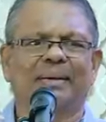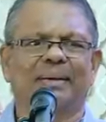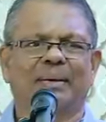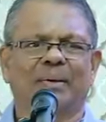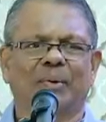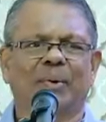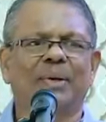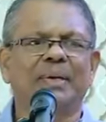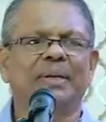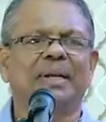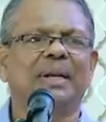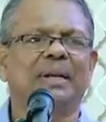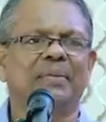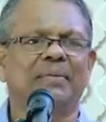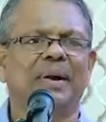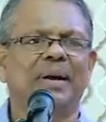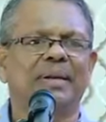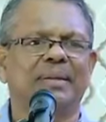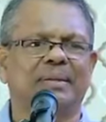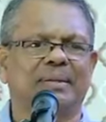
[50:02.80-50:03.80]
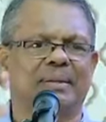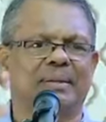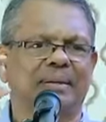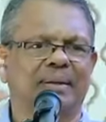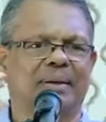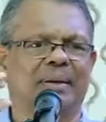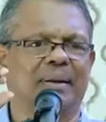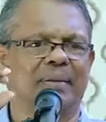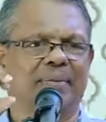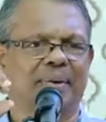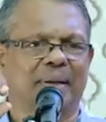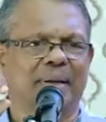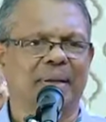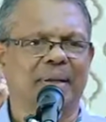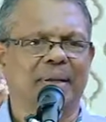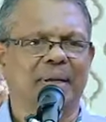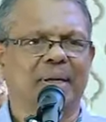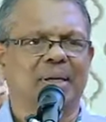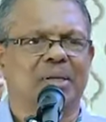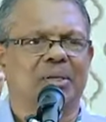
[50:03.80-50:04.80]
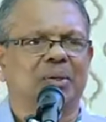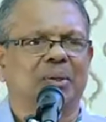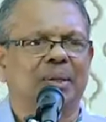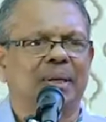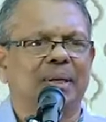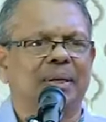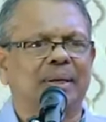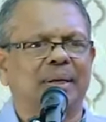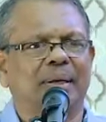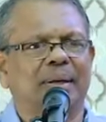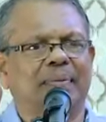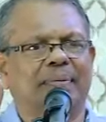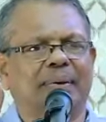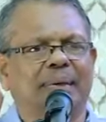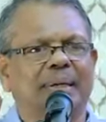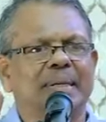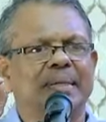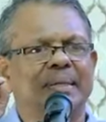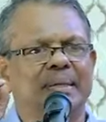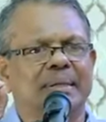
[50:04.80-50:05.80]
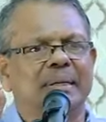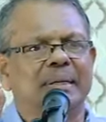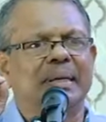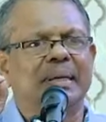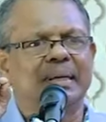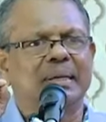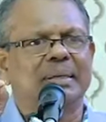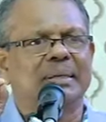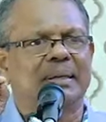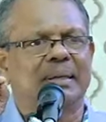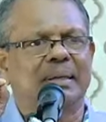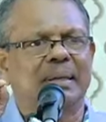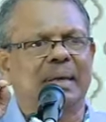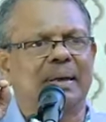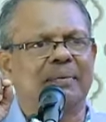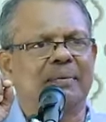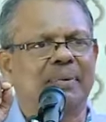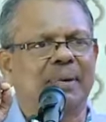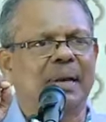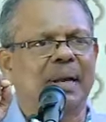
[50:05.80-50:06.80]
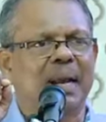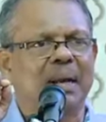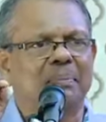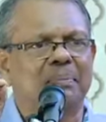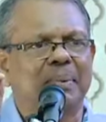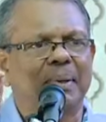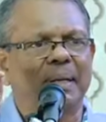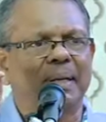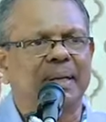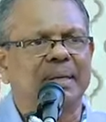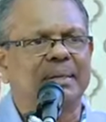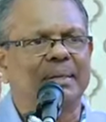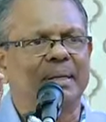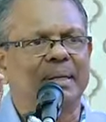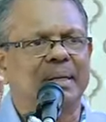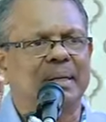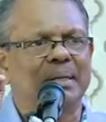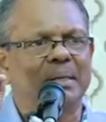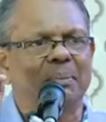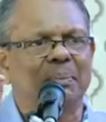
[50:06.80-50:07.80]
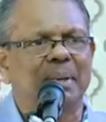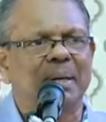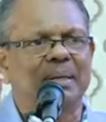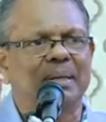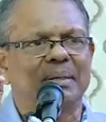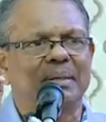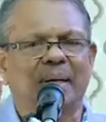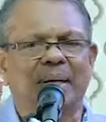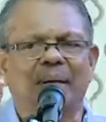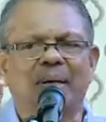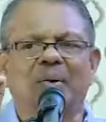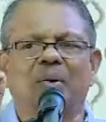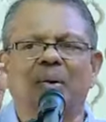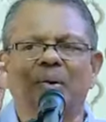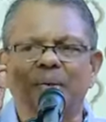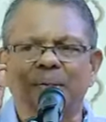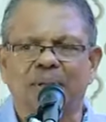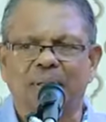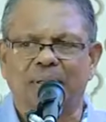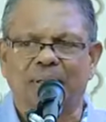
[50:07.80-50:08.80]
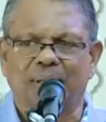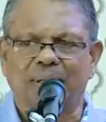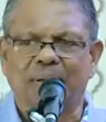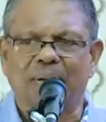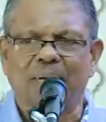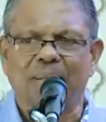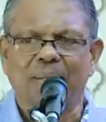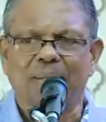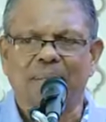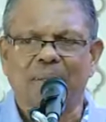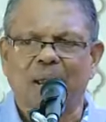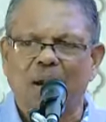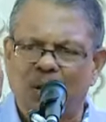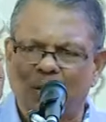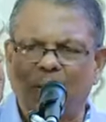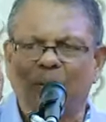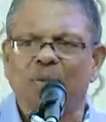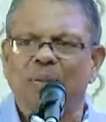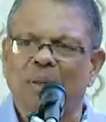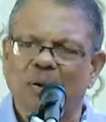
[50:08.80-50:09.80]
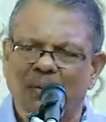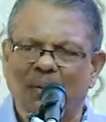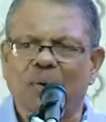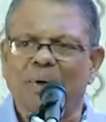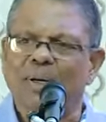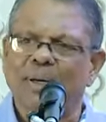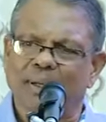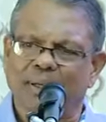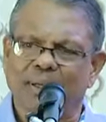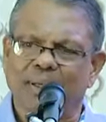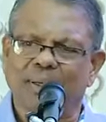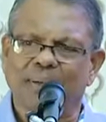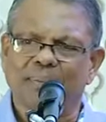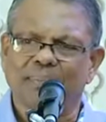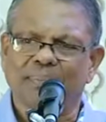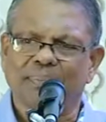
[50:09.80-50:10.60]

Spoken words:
quantity-wise different. So the difference is MPhil and PhD is basically quantity, not the quality.